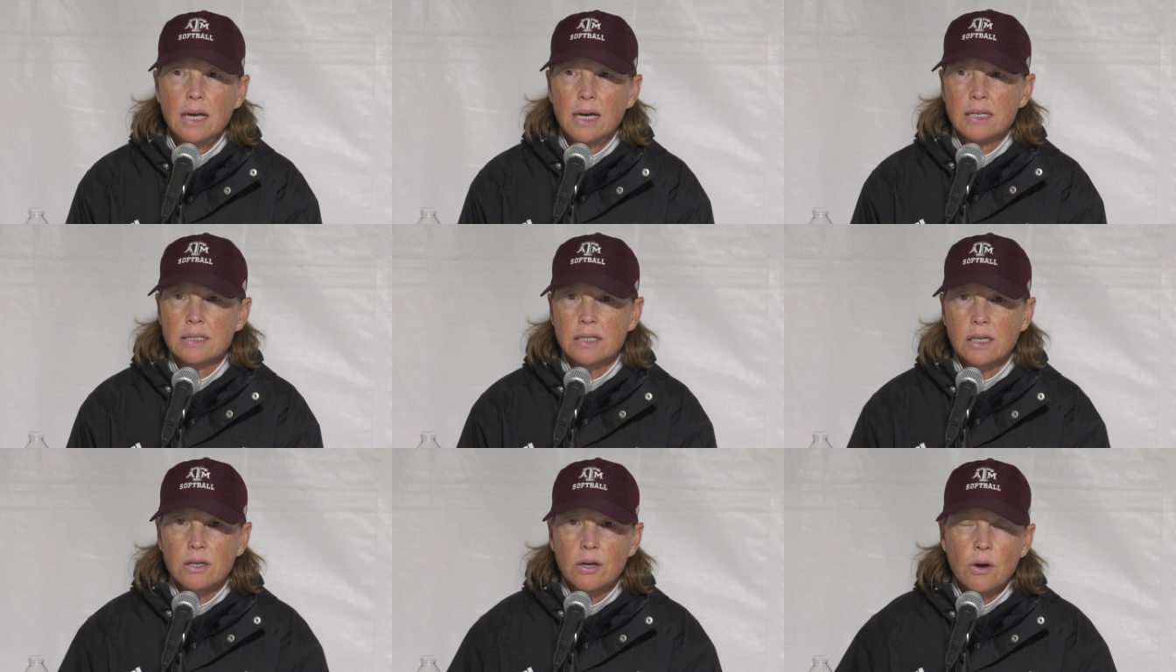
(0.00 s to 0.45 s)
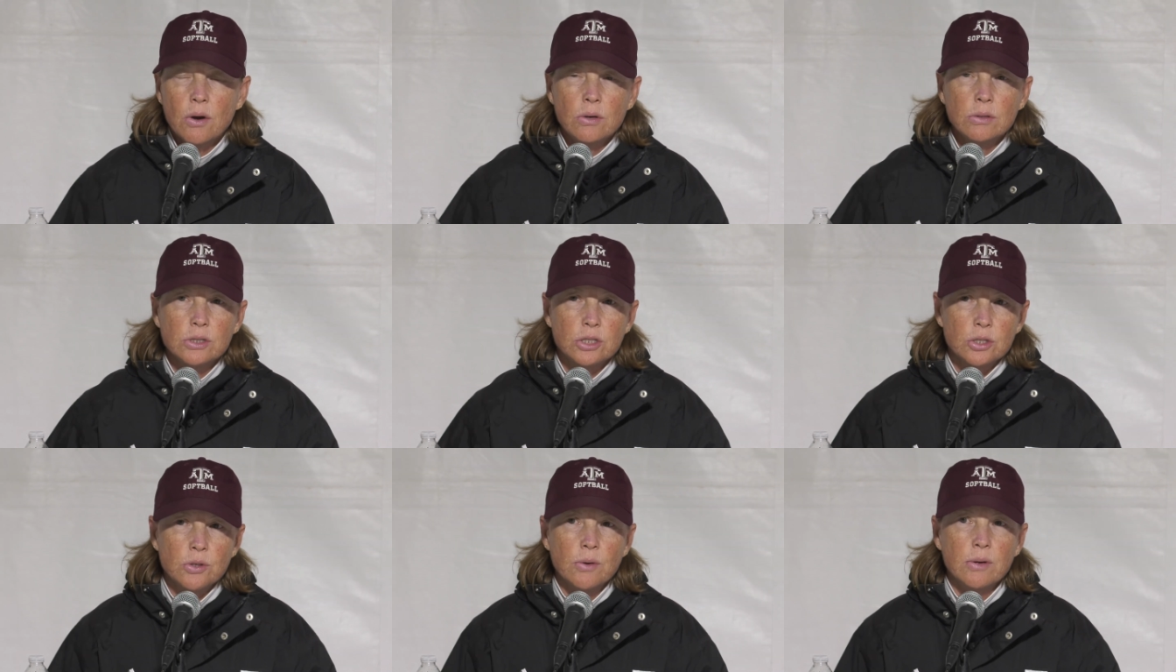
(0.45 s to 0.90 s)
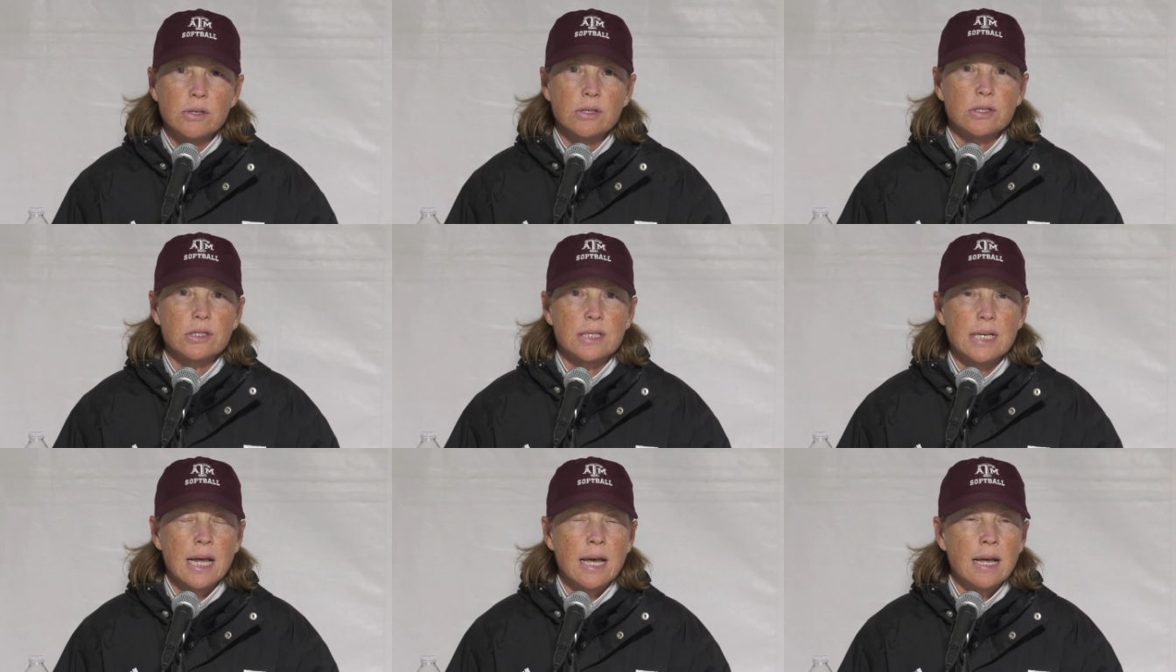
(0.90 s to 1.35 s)
As a coach, you
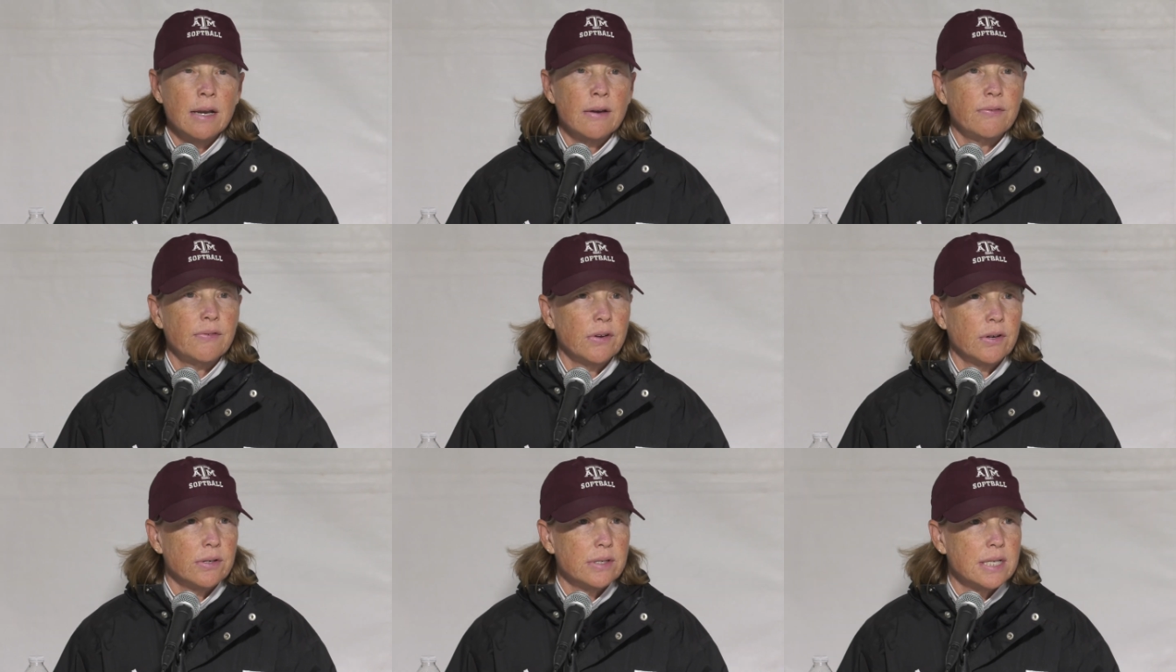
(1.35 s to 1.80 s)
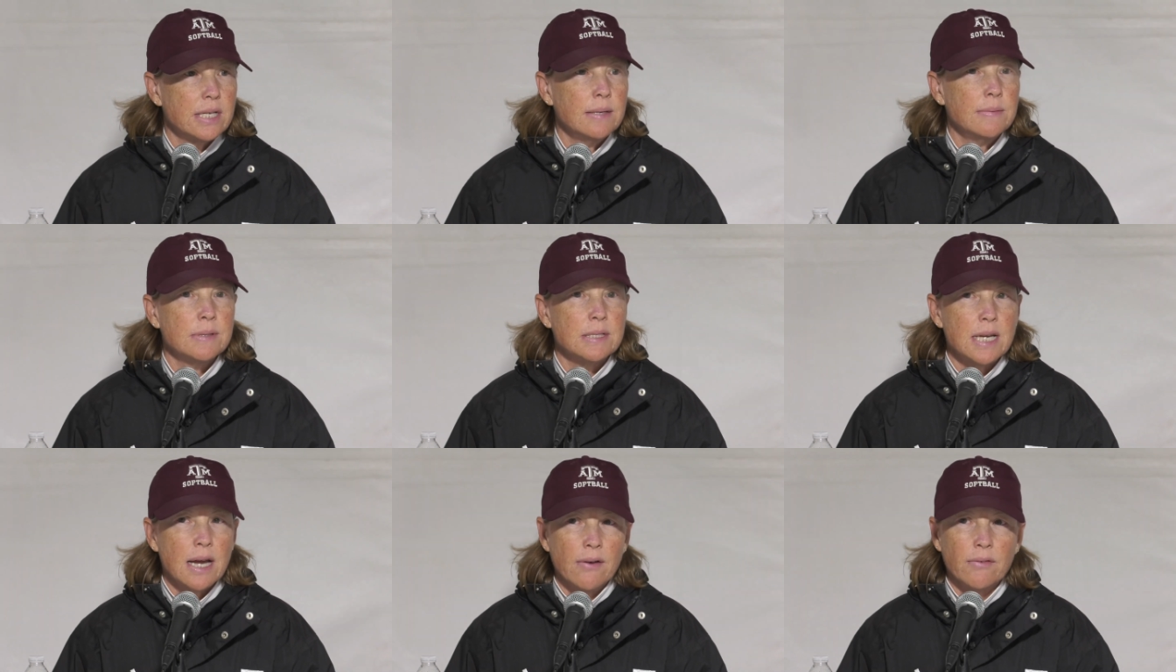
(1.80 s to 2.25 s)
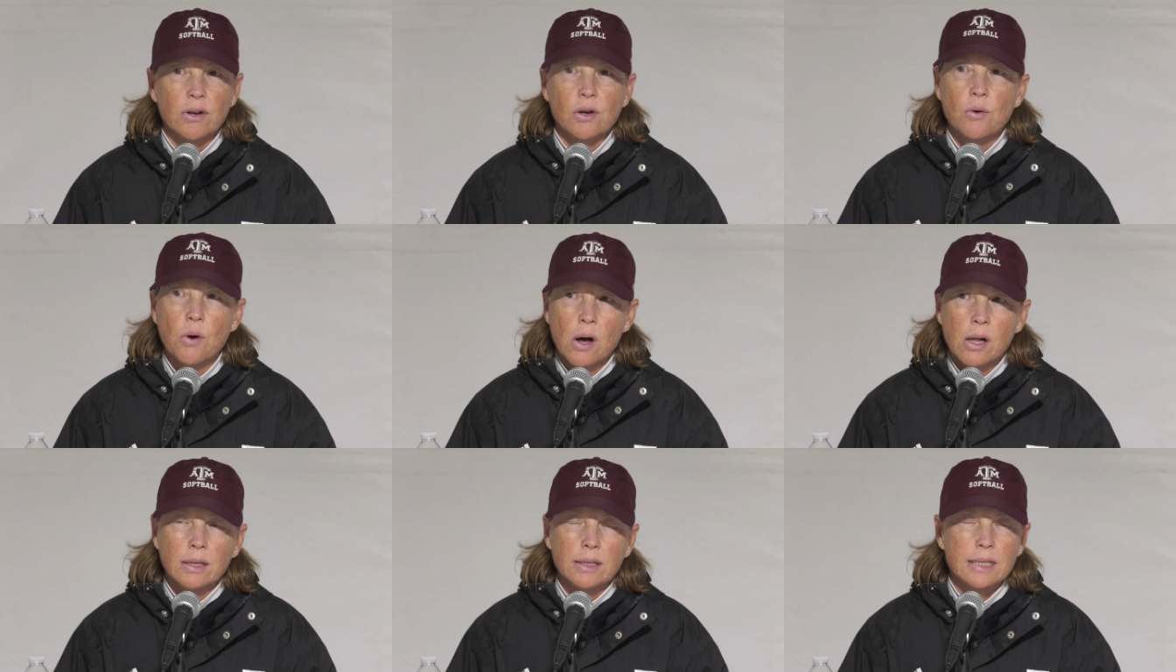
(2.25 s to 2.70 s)
understand if your team is having
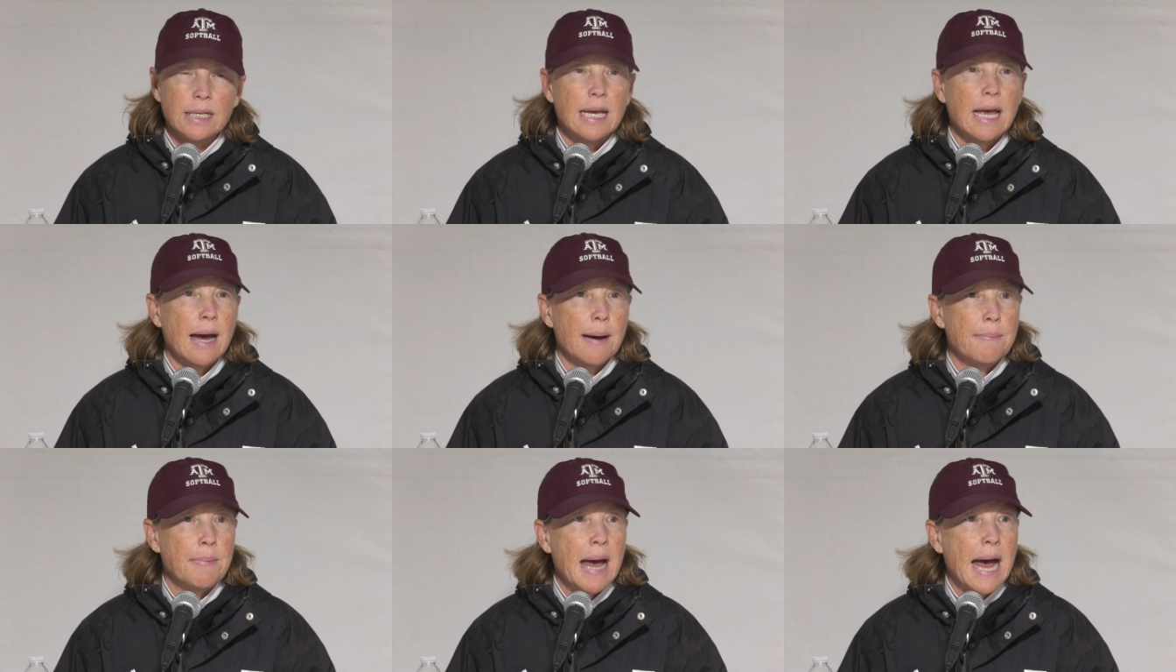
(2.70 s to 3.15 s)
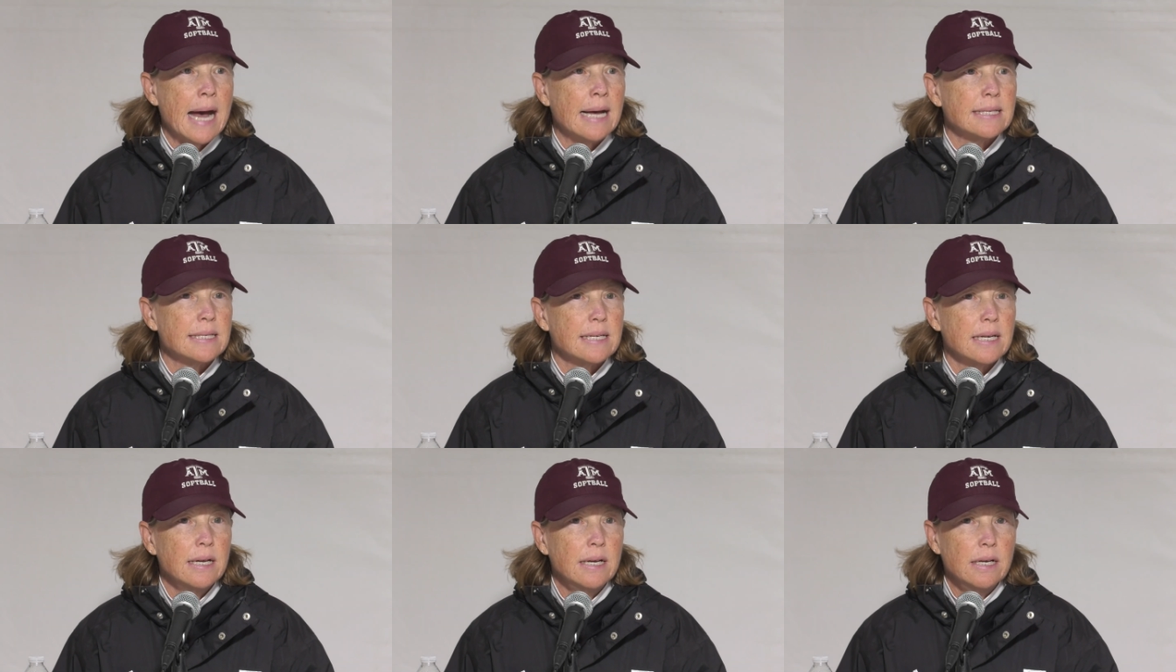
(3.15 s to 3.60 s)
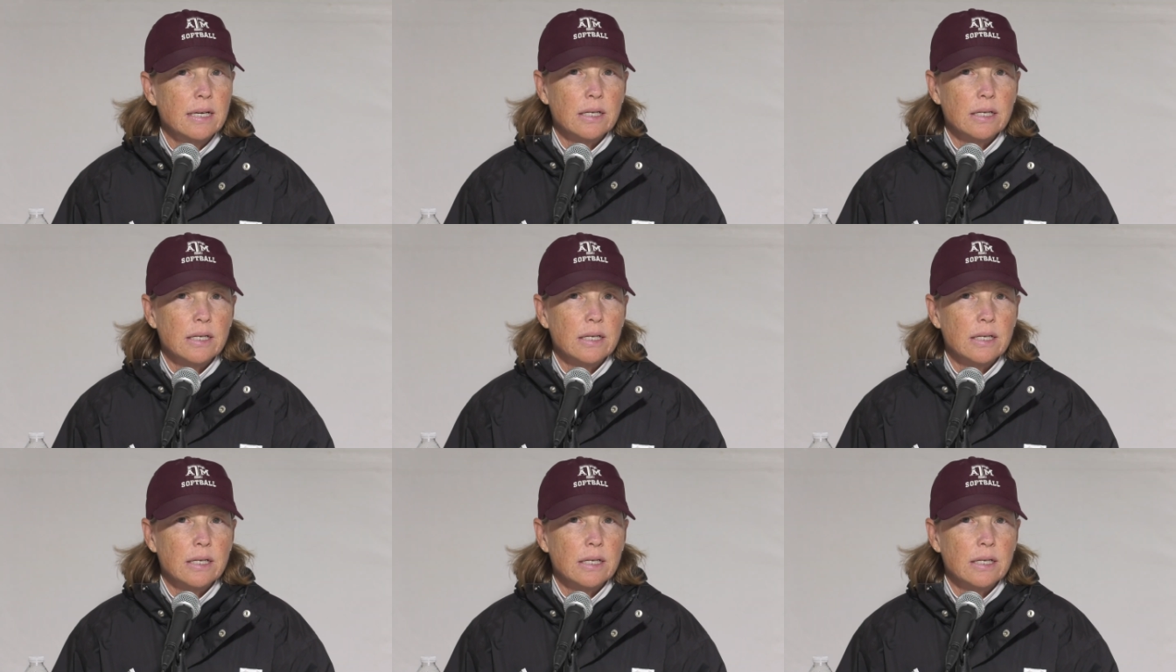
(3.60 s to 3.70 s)
quality at bats.